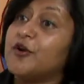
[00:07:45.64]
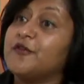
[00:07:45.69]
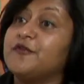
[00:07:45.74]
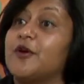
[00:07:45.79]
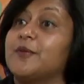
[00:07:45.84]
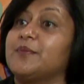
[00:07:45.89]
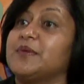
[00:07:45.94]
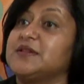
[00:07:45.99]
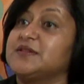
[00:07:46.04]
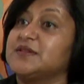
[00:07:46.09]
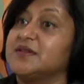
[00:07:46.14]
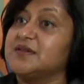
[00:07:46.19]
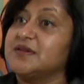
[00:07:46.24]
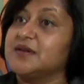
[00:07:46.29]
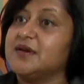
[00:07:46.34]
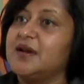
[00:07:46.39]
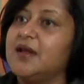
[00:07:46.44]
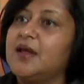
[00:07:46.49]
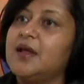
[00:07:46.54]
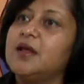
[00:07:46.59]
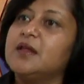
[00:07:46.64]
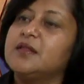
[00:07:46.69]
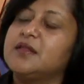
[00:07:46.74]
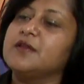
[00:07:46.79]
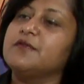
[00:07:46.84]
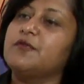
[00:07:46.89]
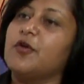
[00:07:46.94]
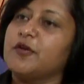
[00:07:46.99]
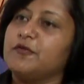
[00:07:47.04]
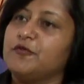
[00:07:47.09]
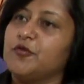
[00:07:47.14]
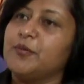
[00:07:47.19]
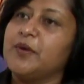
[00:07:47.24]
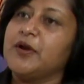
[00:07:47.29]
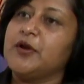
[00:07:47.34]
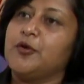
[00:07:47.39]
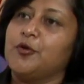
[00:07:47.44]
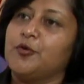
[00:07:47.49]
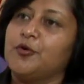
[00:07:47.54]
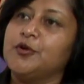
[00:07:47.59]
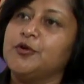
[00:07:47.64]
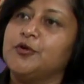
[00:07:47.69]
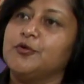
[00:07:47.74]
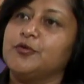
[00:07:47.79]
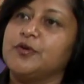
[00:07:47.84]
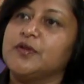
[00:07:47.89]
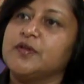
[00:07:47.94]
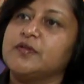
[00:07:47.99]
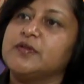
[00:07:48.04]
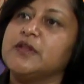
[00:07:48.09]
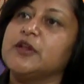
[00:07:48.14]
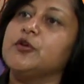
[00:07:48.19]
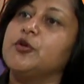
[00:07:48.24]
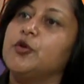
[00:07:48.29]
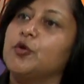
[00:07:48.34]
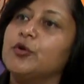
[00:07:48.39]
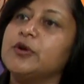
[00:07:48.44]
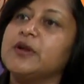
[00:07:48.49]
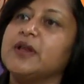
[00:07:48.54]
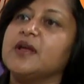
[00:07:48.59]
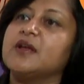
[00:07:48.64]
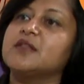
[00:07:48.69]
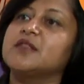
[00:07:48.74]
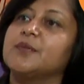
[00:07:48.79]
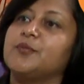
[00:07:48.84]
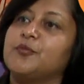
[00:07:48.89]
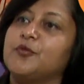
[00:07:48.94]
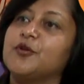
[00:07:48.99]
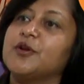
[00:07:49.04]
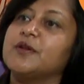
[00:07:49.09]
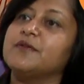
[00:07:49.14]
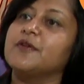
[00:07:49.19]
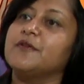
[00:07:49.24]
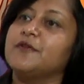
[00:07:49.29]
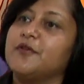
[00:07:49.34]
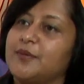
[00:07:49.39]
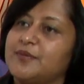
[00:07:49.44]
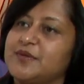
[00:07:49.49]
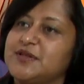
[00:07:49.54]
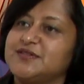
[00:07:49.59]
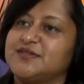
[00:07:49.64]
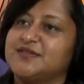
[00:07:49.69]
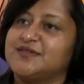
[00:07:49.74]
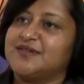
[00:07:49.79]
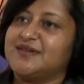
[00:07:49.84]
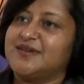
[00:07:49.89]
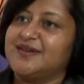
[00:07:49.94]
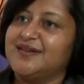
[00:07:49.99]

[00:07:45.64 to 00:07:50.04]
from each other. See, what women don't do is they don't take support even from each other.